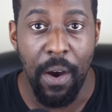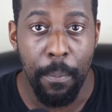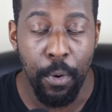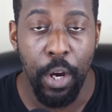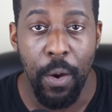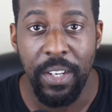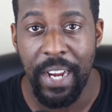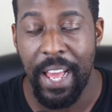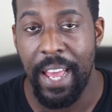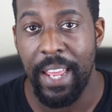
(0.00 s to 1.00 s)
Now, I'm not going
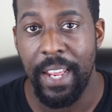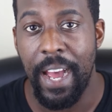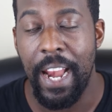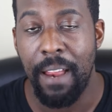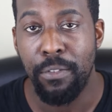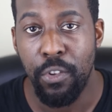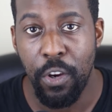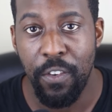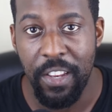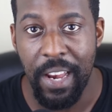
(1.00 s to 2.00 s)
to lie. I love
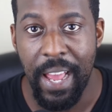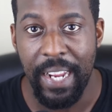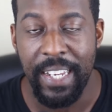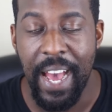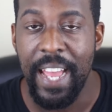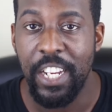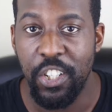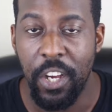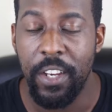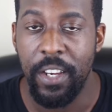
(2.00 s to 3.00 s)
stories like Tye and
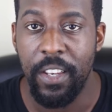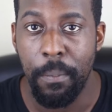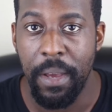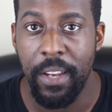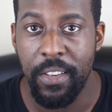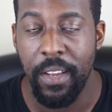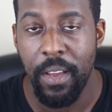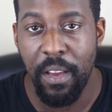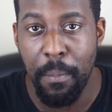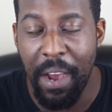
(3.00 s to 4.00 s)
Shanti Tribbett's
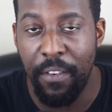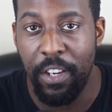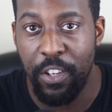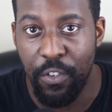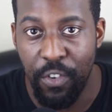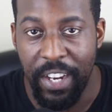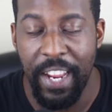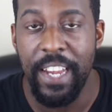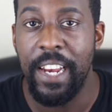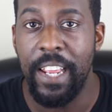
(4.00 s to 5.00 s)
marriage
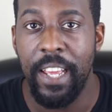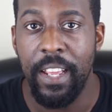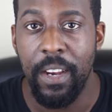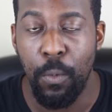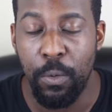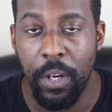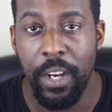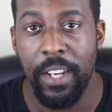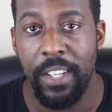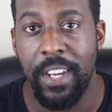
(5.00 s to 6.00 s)
rekindling, which we're
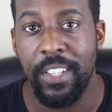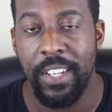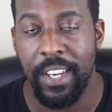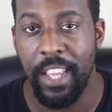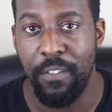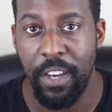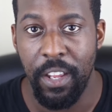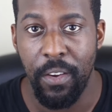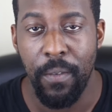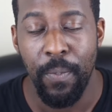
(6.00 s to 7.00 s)
going to discuss in today's
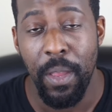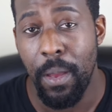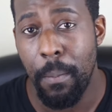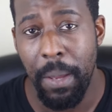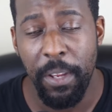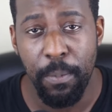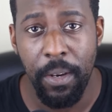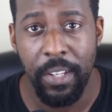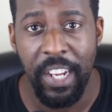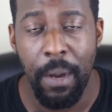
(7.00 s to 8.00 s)
video. Maybe it's
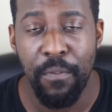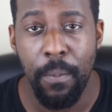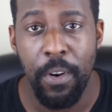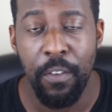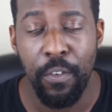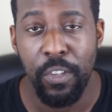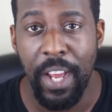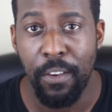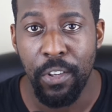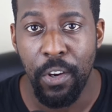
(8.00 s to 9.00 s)
because I come from a divorced
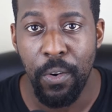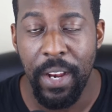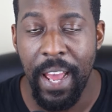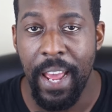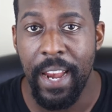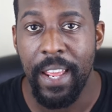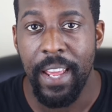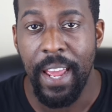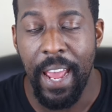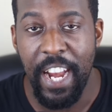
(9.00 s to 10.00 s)
household, and
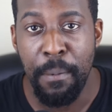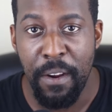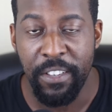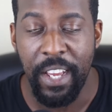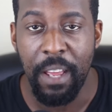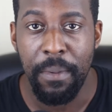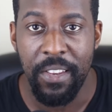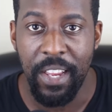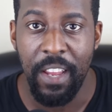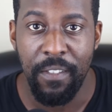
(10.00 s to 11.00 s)
any marriage that can be
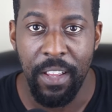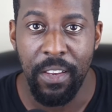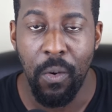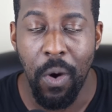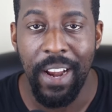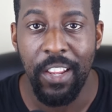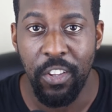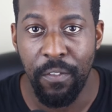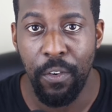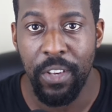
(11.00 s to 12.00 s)
saved is one less
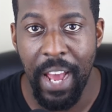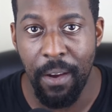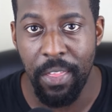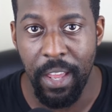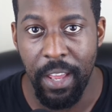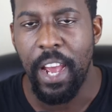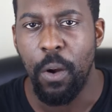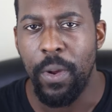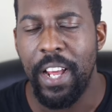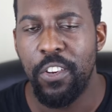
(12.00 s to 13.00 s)
divorce out there.
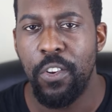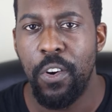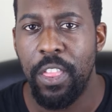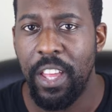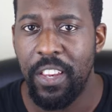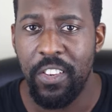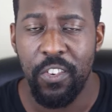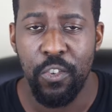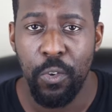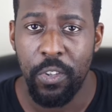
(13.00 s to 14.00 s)
And when I saw this
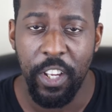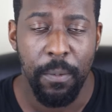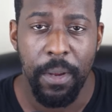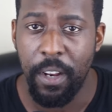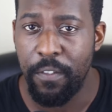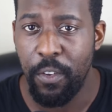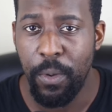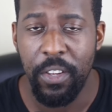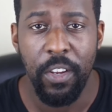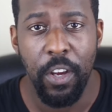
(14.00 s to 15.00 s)
short segment a few
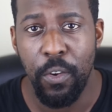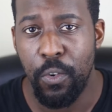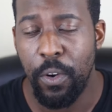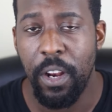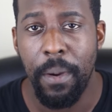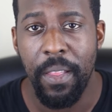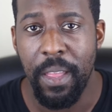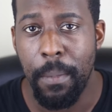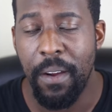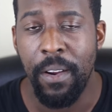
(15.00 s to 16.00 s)
weeks ago talking about
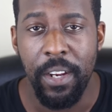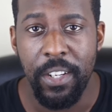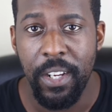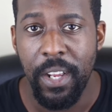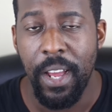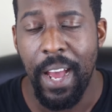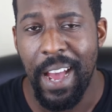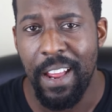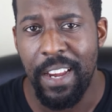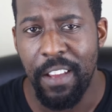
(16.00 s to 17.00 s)
their marriage,
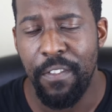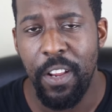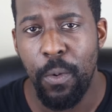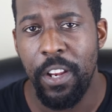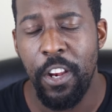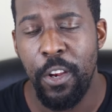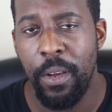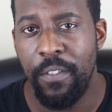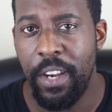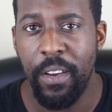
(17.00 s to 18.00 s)
I definitely wanted to do
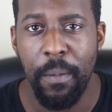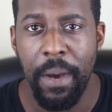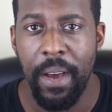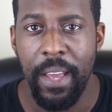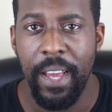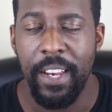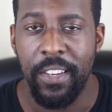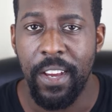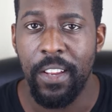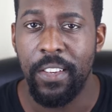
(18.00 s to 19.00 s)
a video about it and
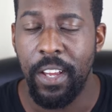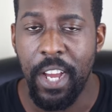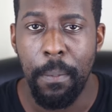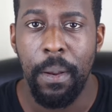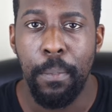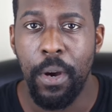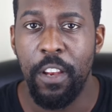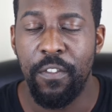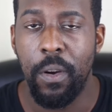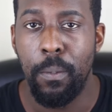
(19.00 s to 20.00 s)
discuss a couple of
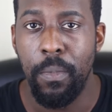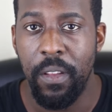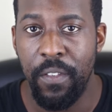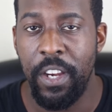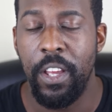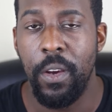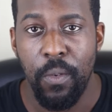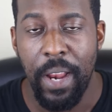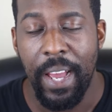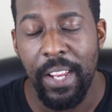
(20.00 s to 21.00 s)
points from the video.
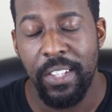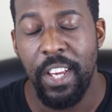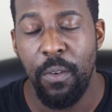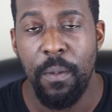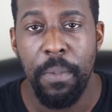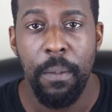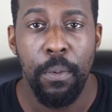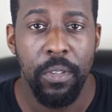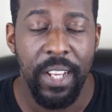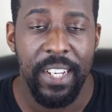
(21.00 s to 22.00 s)
Like I said, when
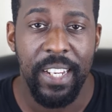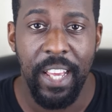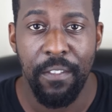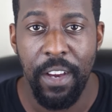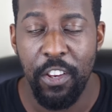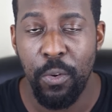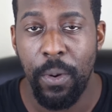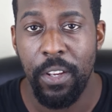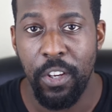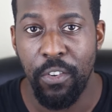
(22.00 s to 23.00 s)
people stay together, it's
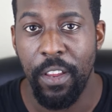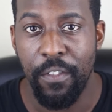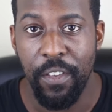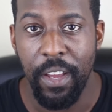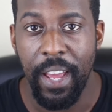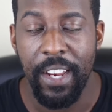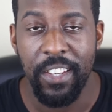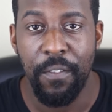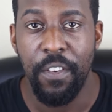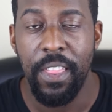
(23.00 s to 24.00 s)
always a great thing, and it's
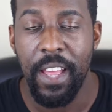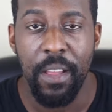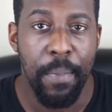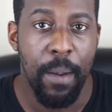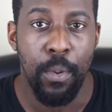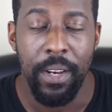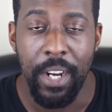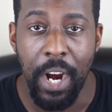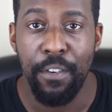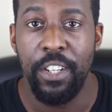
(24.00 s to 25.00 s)
something that the Bible
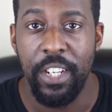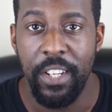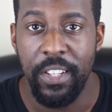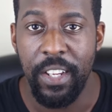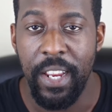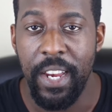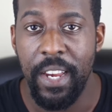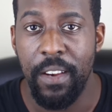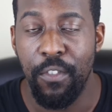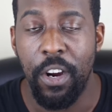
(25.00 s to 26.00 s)
encourages
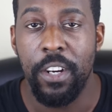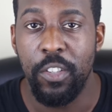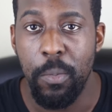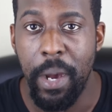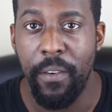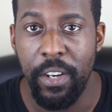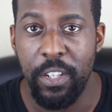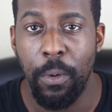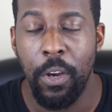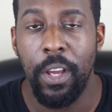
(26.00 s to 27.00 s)
in regards to
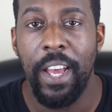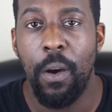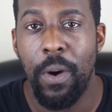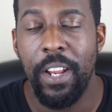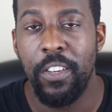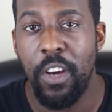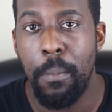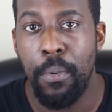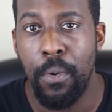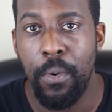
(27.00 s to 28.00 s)
marriage. And we could look at one
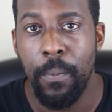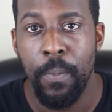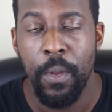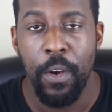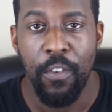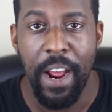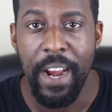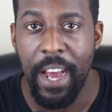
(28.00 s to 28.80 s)
example right